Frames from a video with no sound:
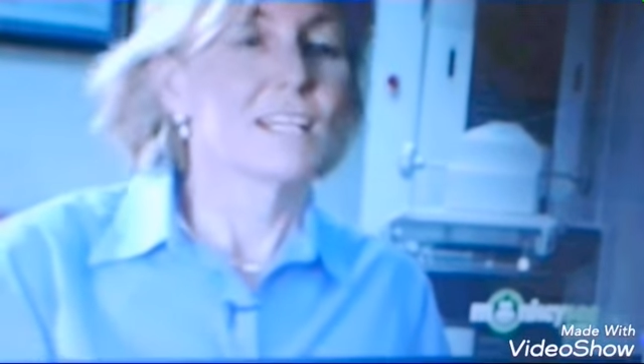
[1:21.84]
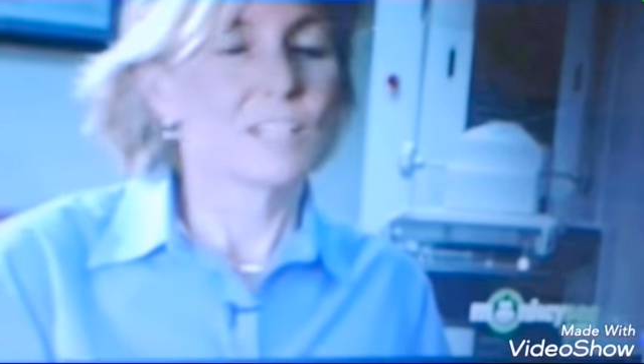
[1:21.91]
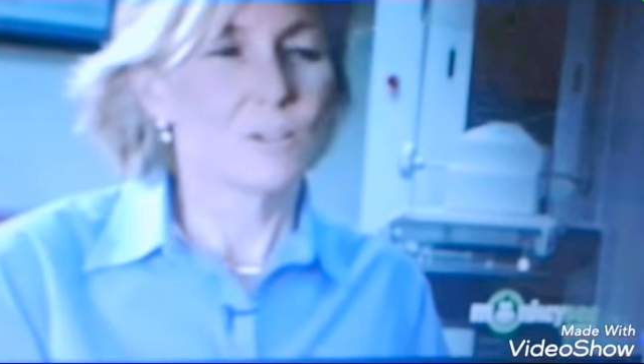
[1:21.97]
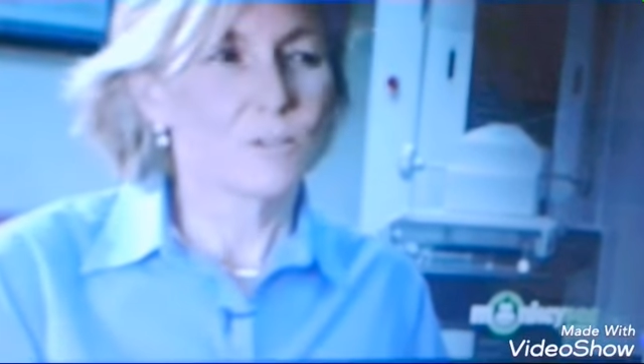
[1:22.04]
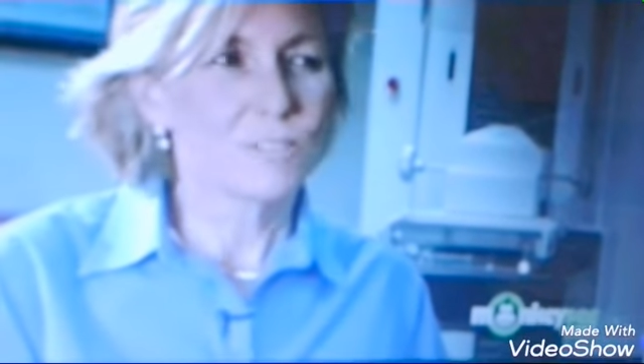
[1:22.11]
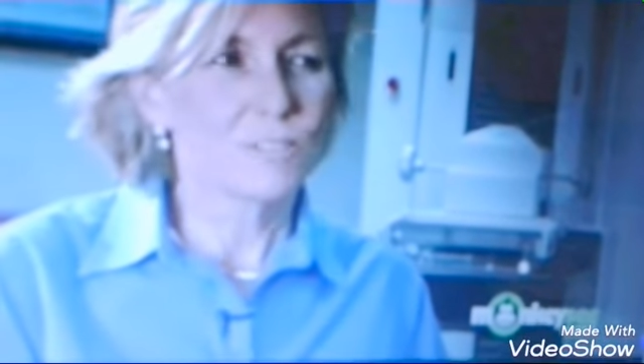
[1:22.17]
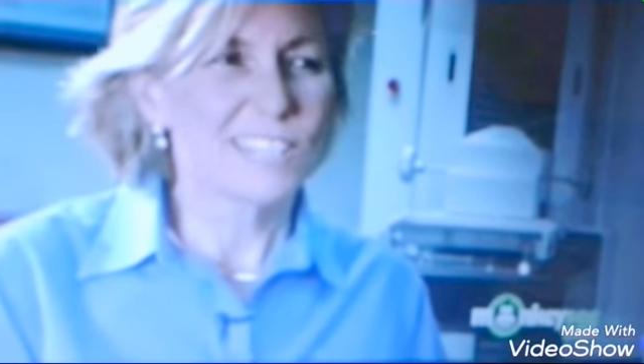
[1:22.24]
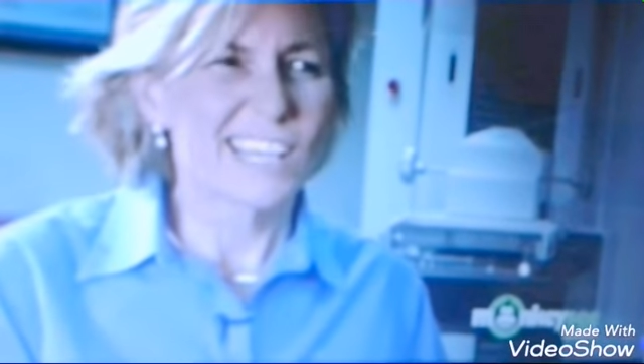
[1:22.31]

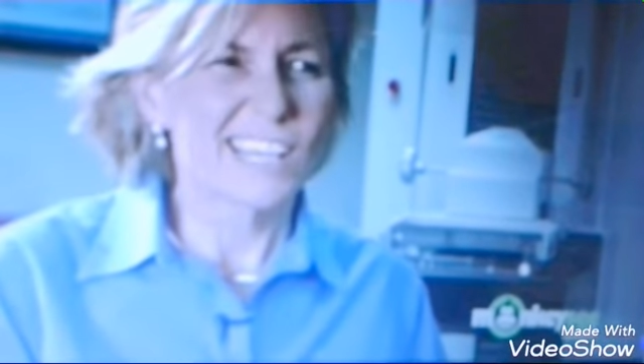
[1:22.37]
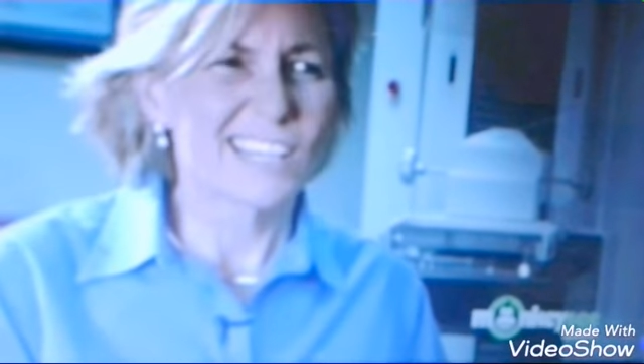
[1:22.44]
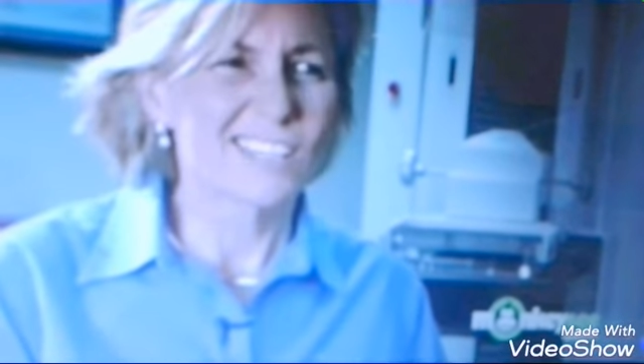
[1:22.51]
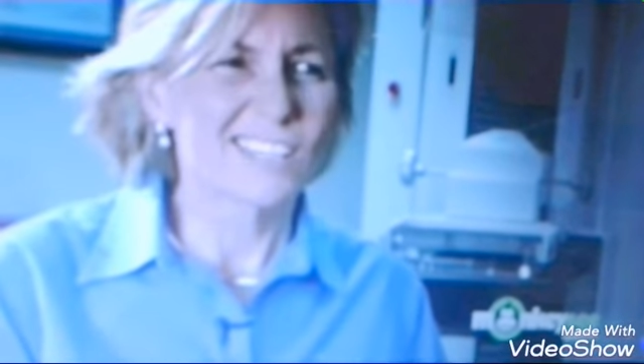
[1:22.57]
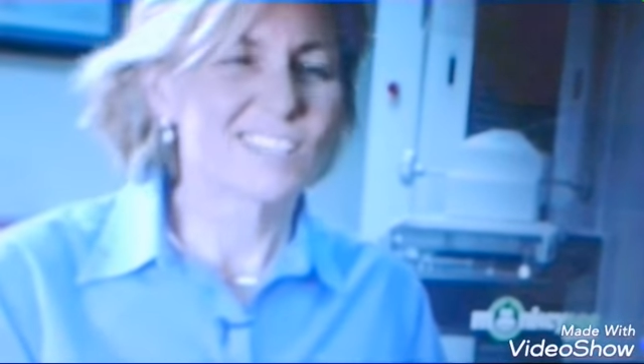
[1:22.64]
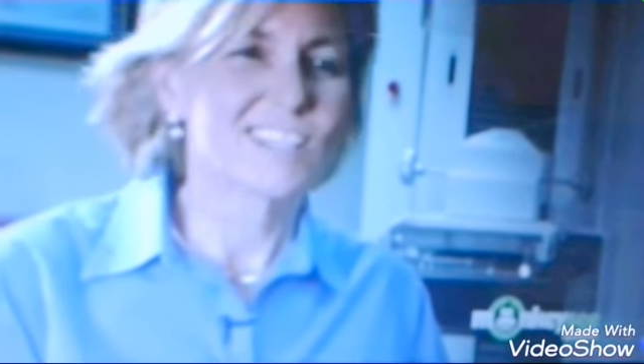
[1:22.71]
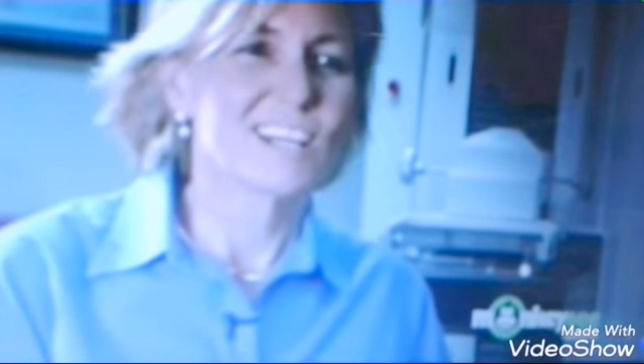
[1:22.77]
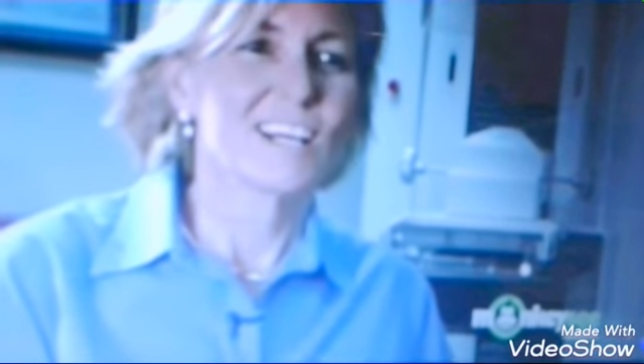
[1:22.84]
In the old
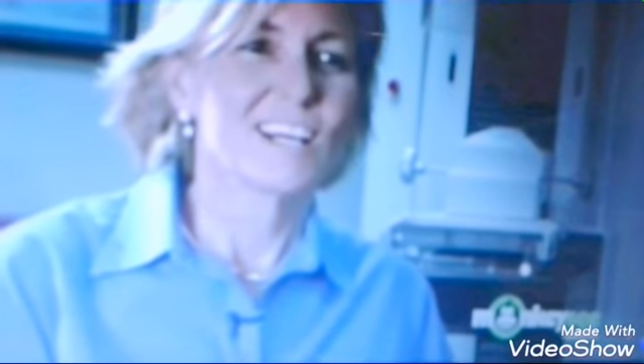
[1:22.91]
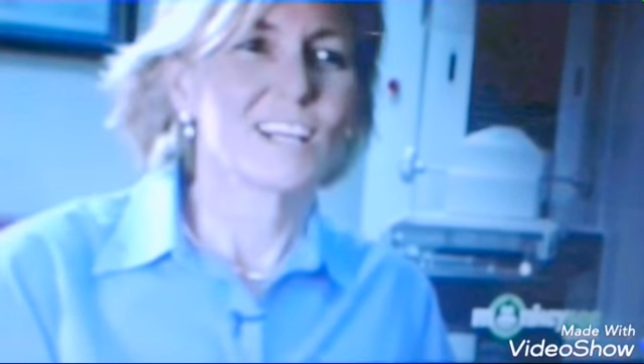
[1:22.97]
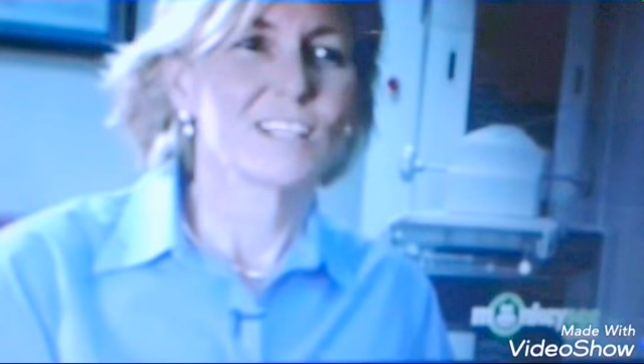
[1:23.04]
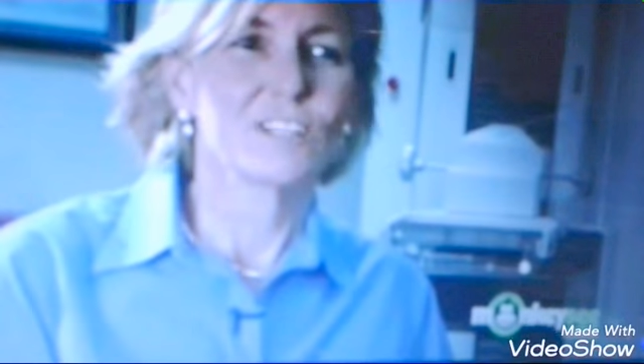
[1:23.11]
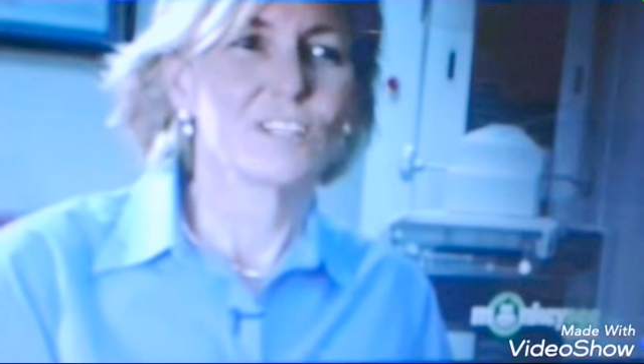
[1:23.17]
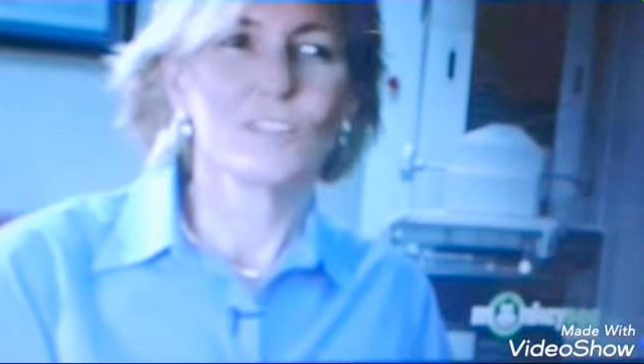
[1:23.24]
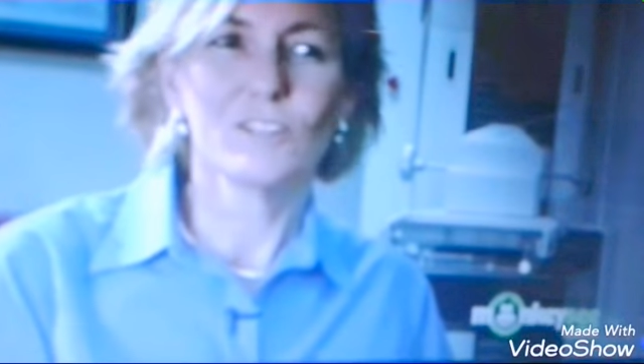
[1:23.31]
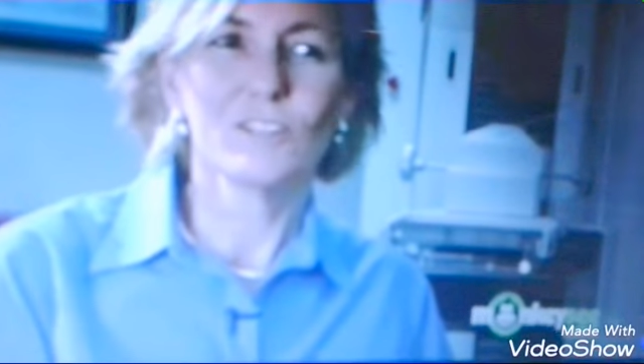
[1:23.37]
days,
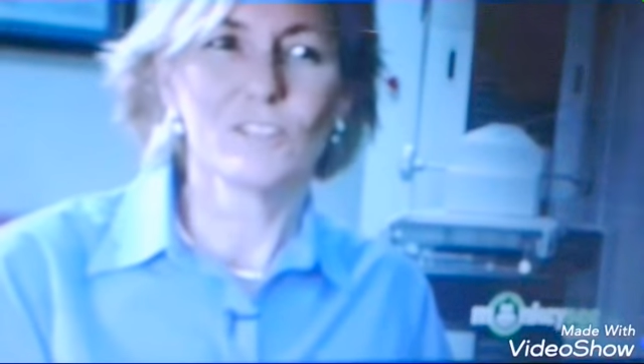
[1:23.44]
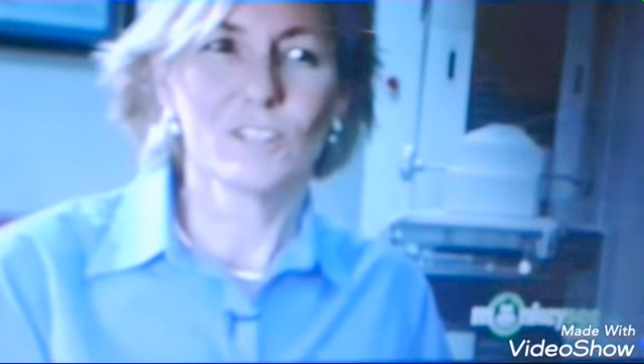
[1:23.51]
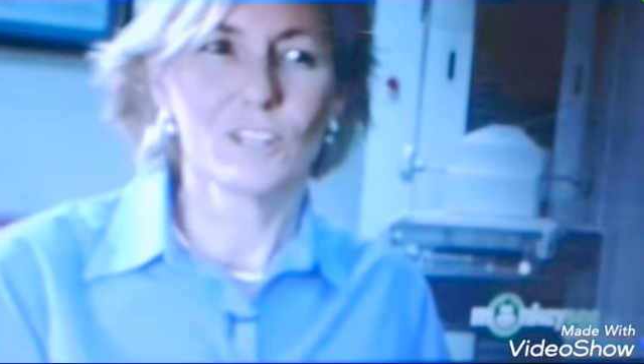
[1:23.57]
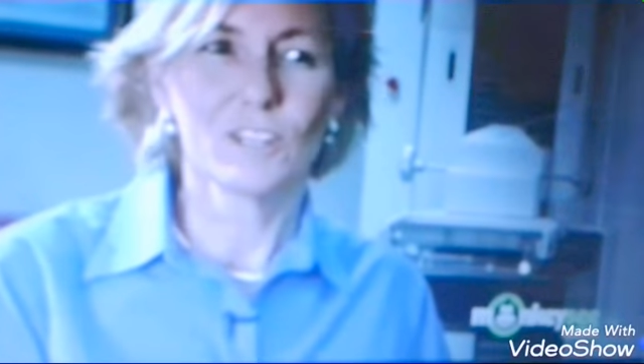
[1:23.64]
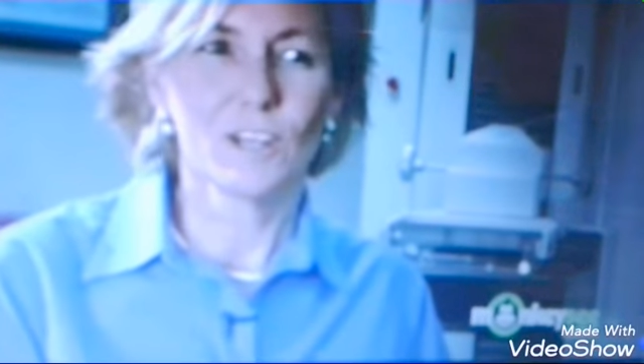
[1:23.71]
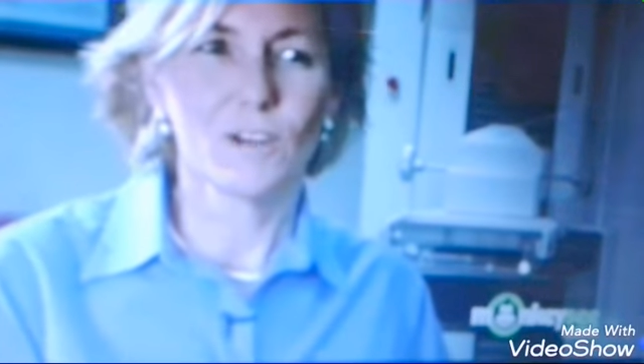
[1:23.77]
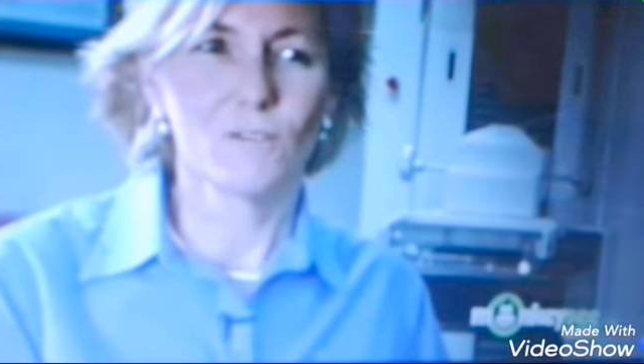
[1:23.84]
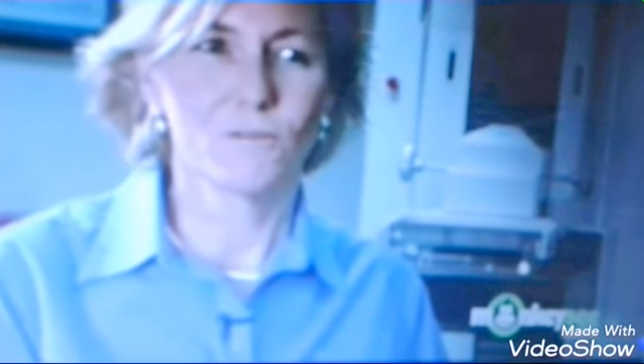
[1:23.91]
you
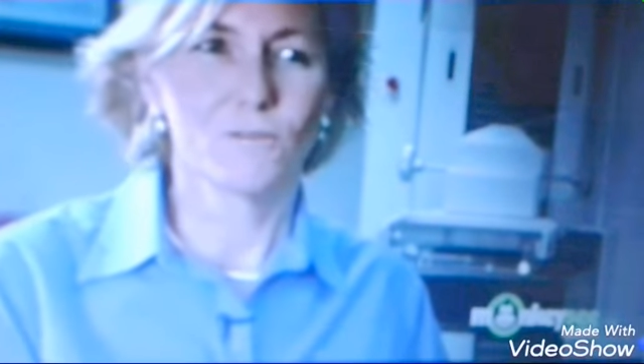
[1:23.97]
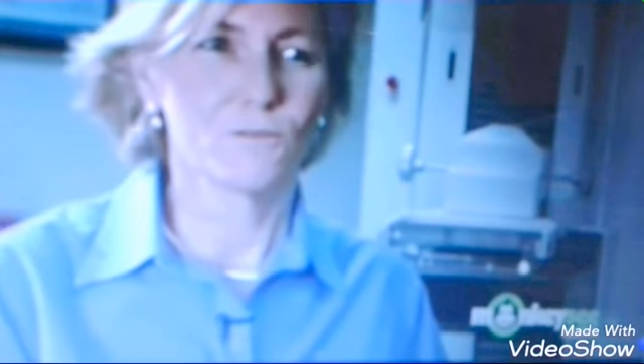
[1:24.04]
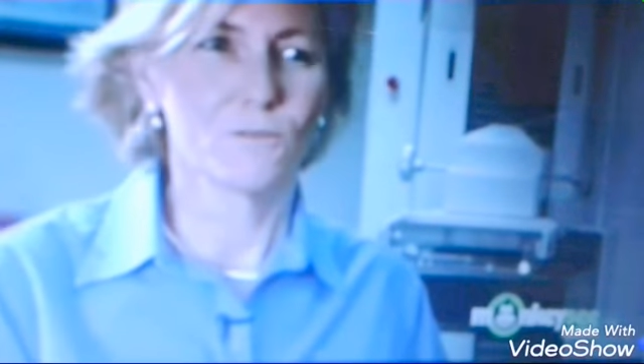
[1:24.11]
used to go